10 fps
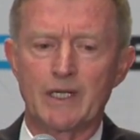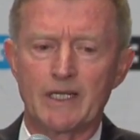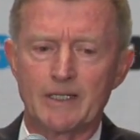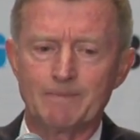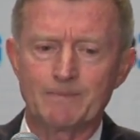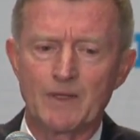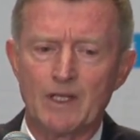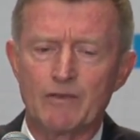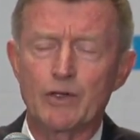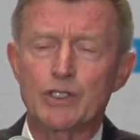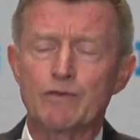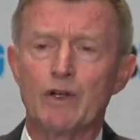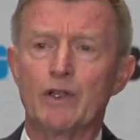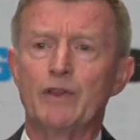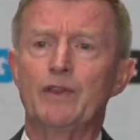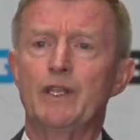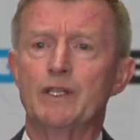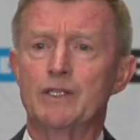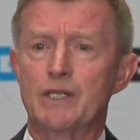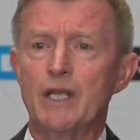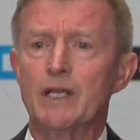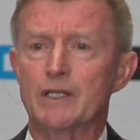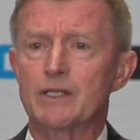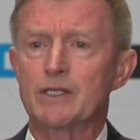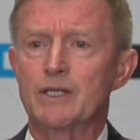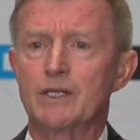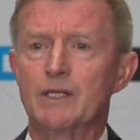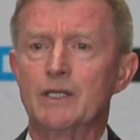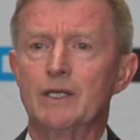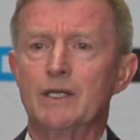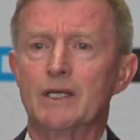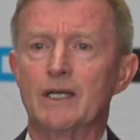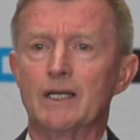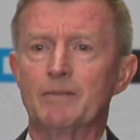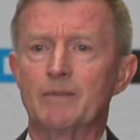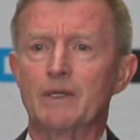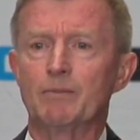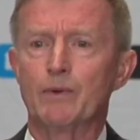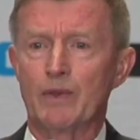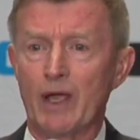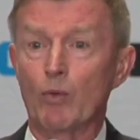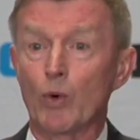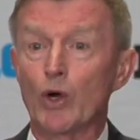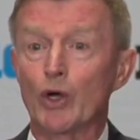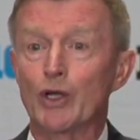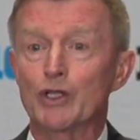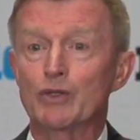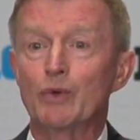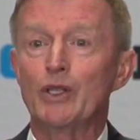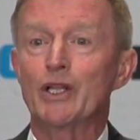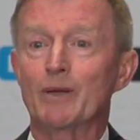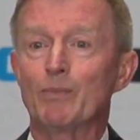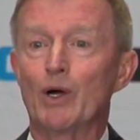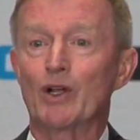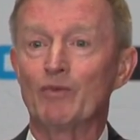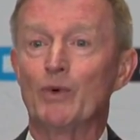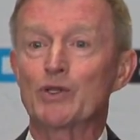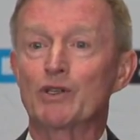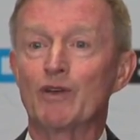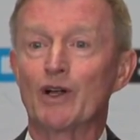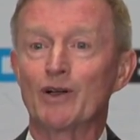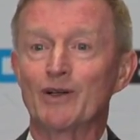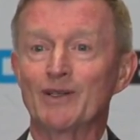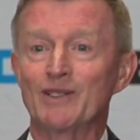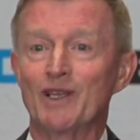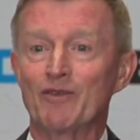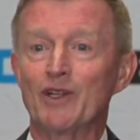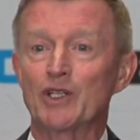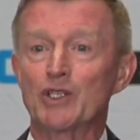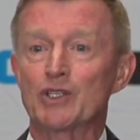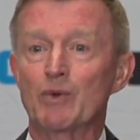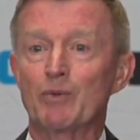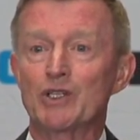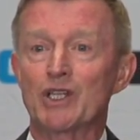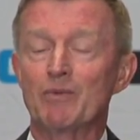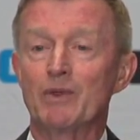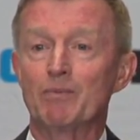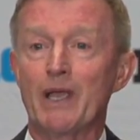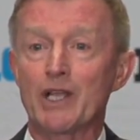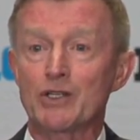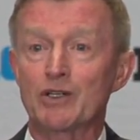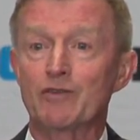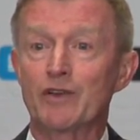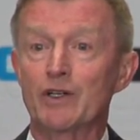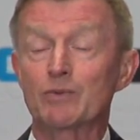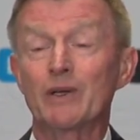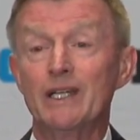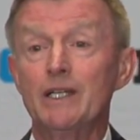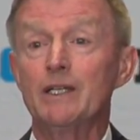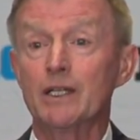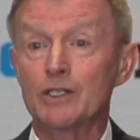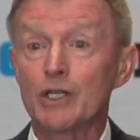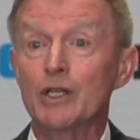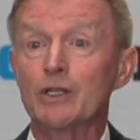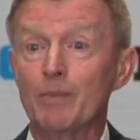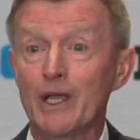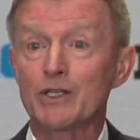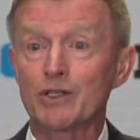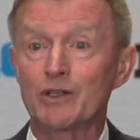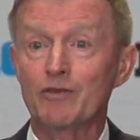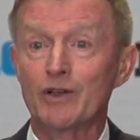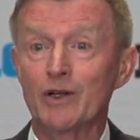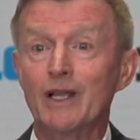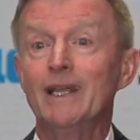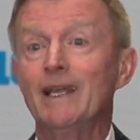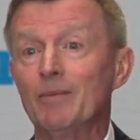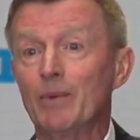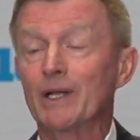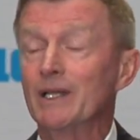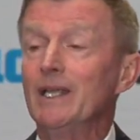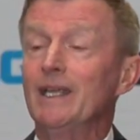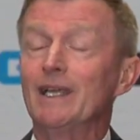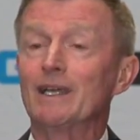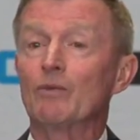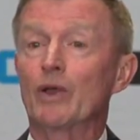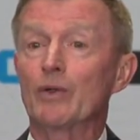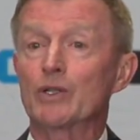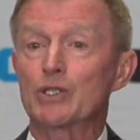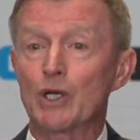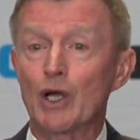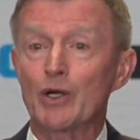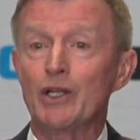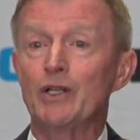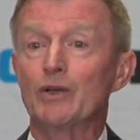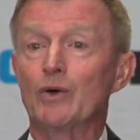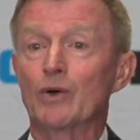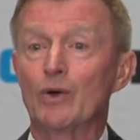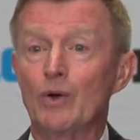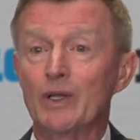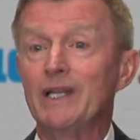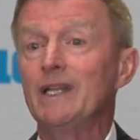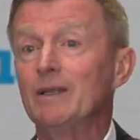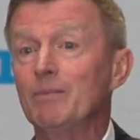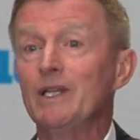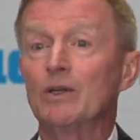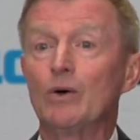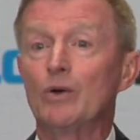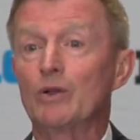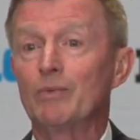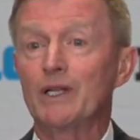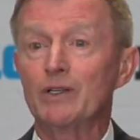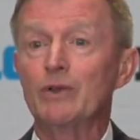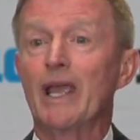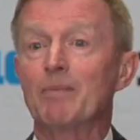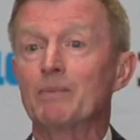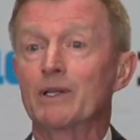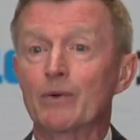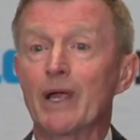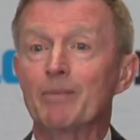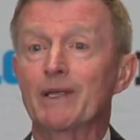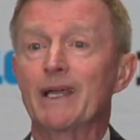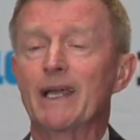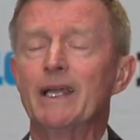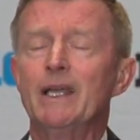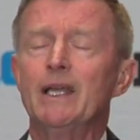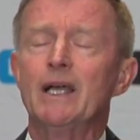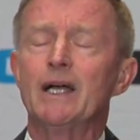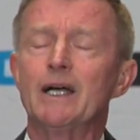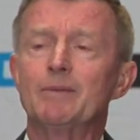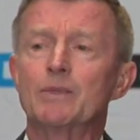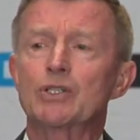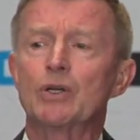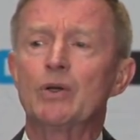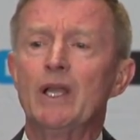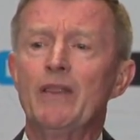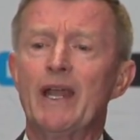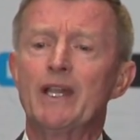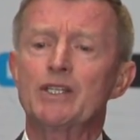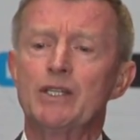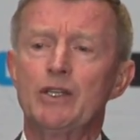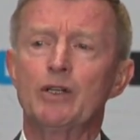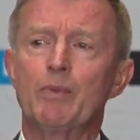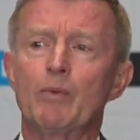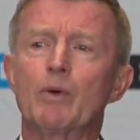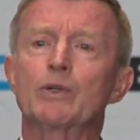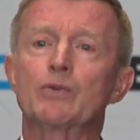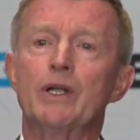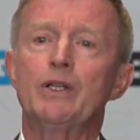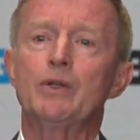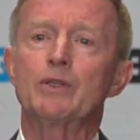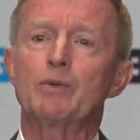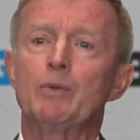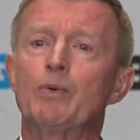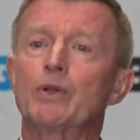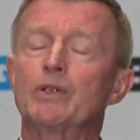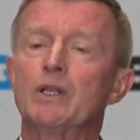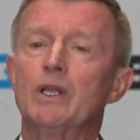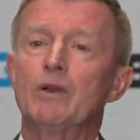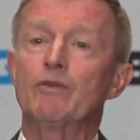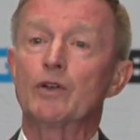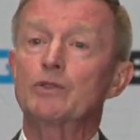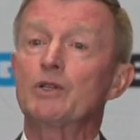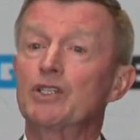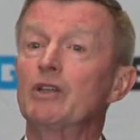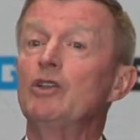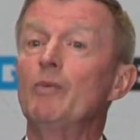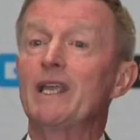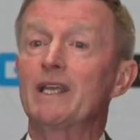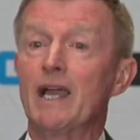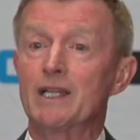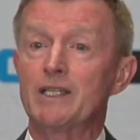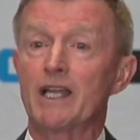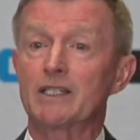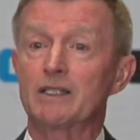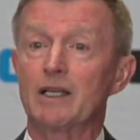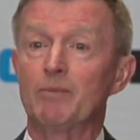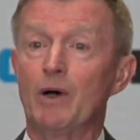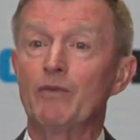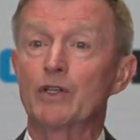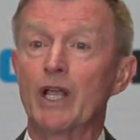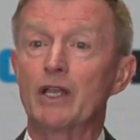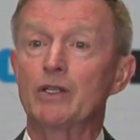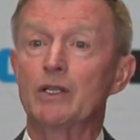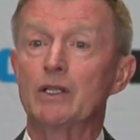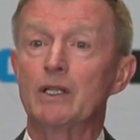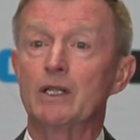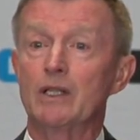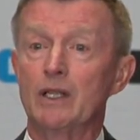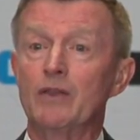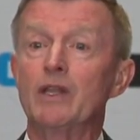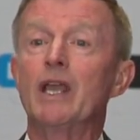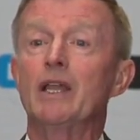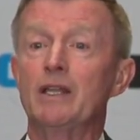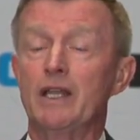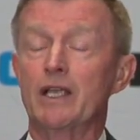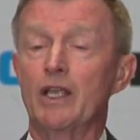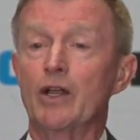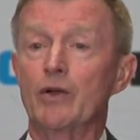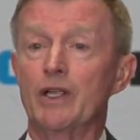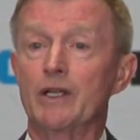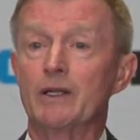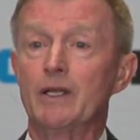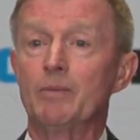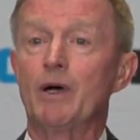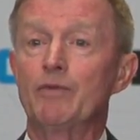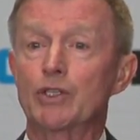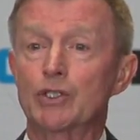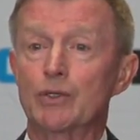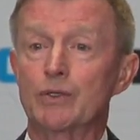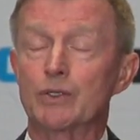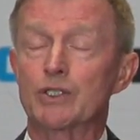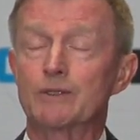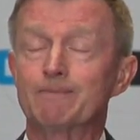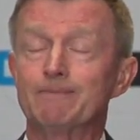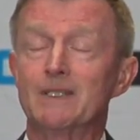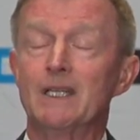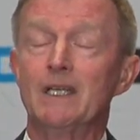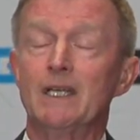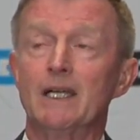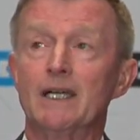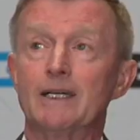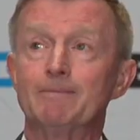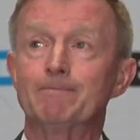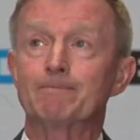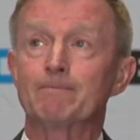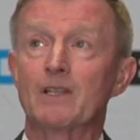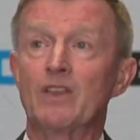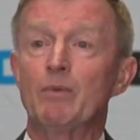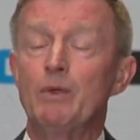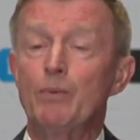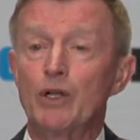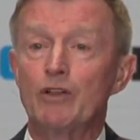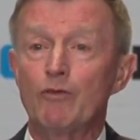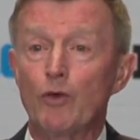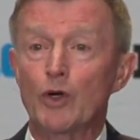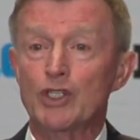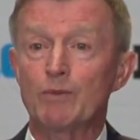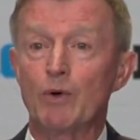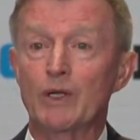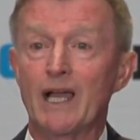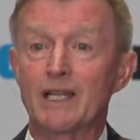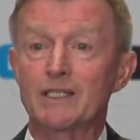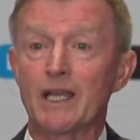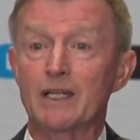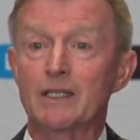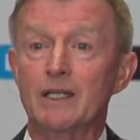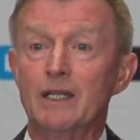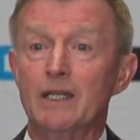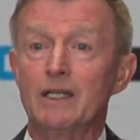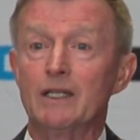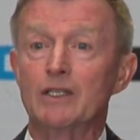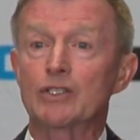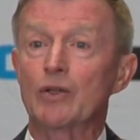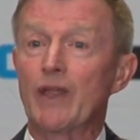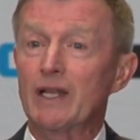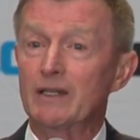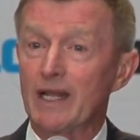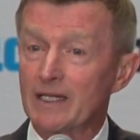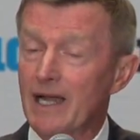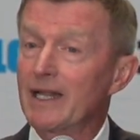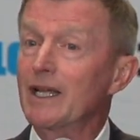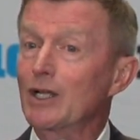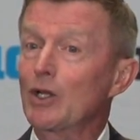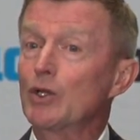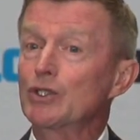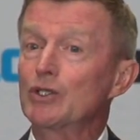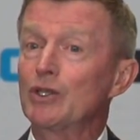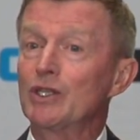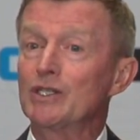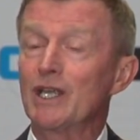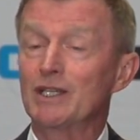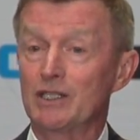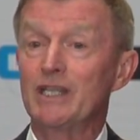Um, first of all, the intent um, that word is really not part of most of our definitions when we say pass interference. Well, he didn't intend to pass interfere, but uh, whether it's targeting or holding, he didn't mean to hold him, but he happened to grab the guy. Um, so that isn't in there, but what we're trying to do is we put, first we said you contact above the head, uh, in the head and neck area, above the shoulders. Um, then we put in forcible contact so that, that kind of got closer to the intent.